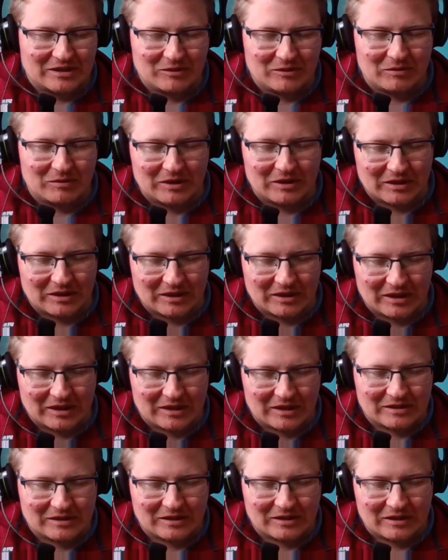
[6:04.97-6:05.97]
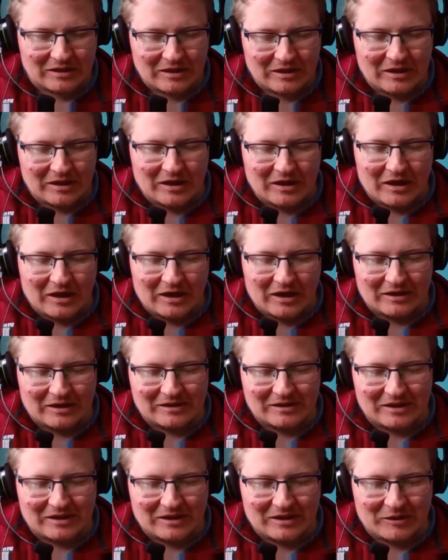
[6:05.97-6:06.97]
where he can get to.
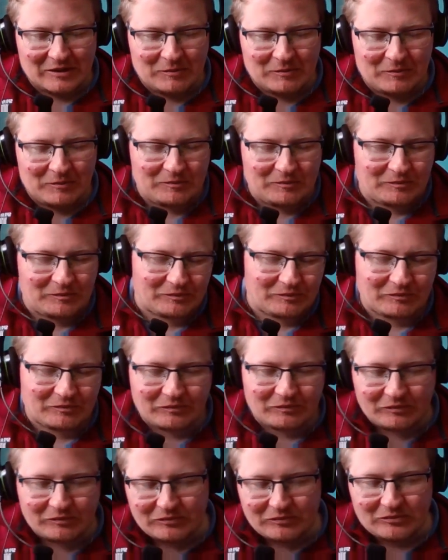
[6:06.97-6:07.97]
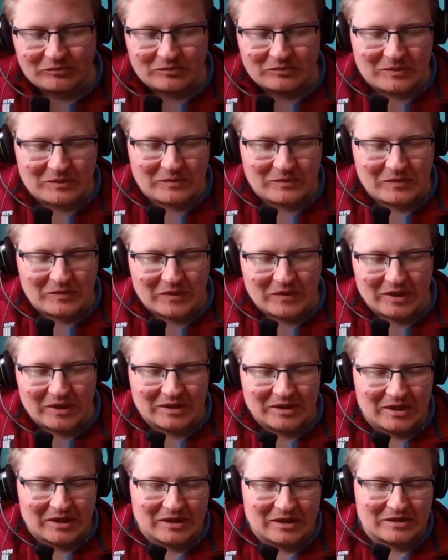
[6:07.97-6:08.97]
And
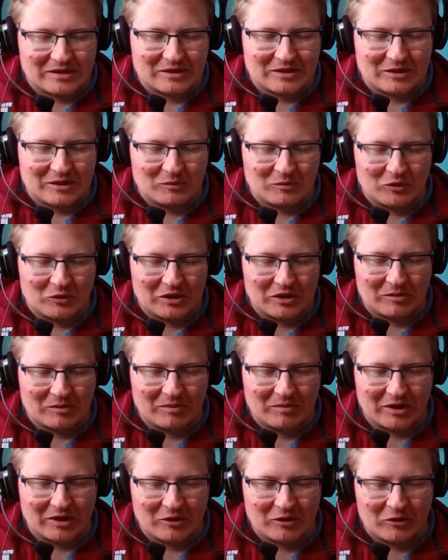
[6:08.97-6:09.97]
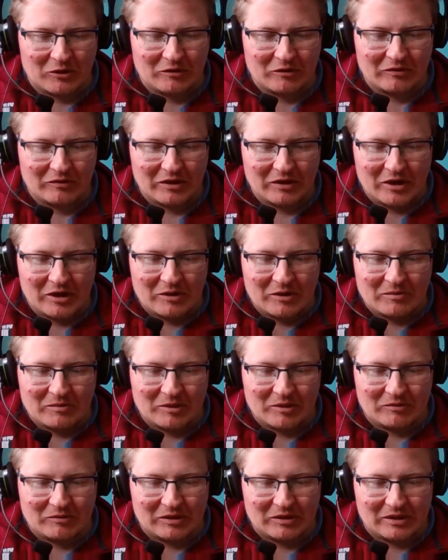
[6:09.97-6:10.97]
yeah, just seeing what he can pick off. But
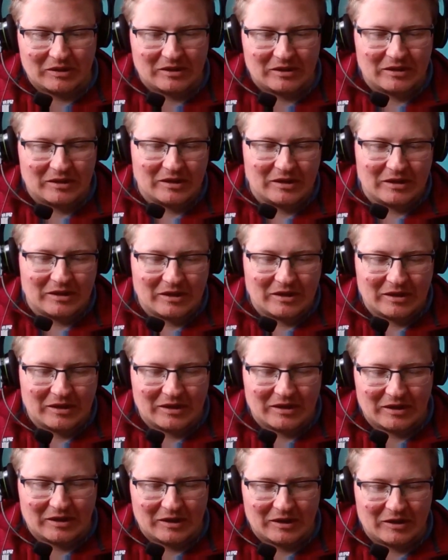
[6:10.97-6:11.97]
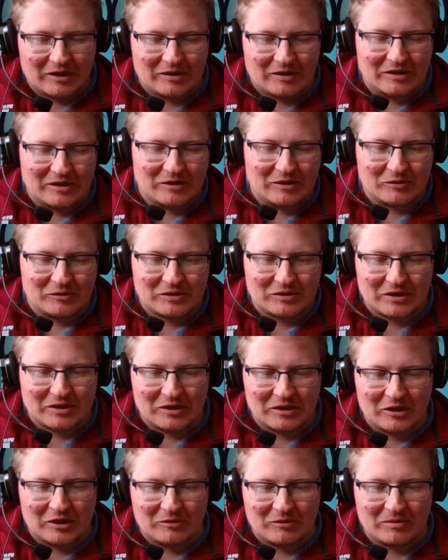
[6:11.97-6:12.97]
really, the Eagle's still
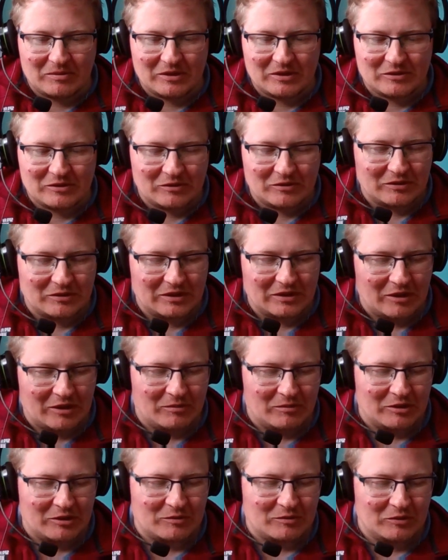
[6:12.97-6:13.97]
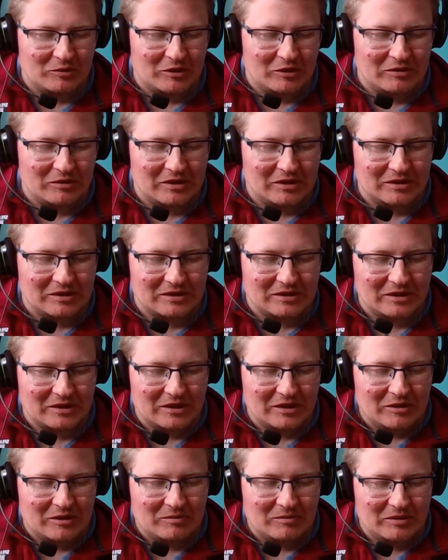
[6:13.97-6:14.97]
up, but he's not going to get much more out of this.
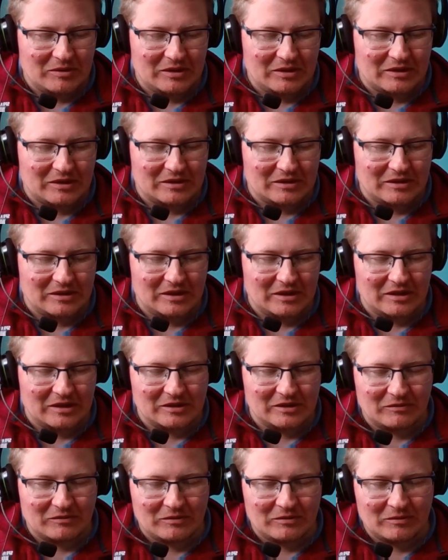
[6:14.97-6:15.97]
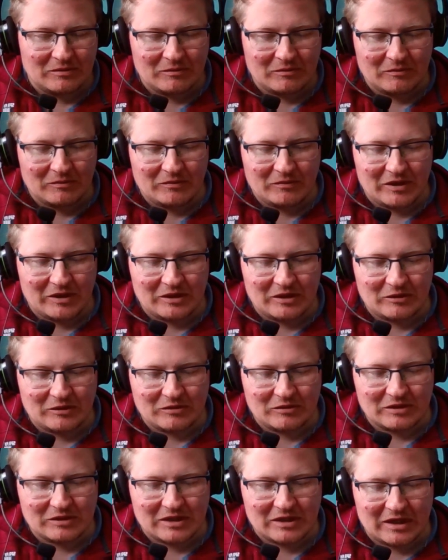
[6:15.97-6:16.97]
But you can see it's a very good
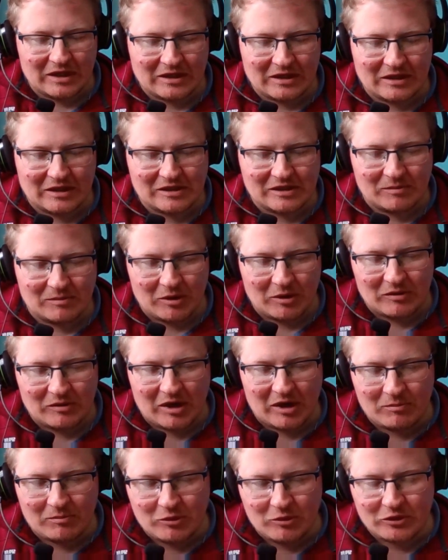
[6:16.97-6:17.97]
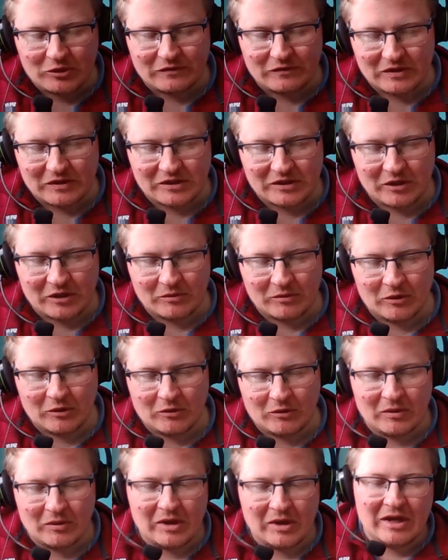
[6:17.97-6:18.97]
attack, and it's about that push for the Town Hall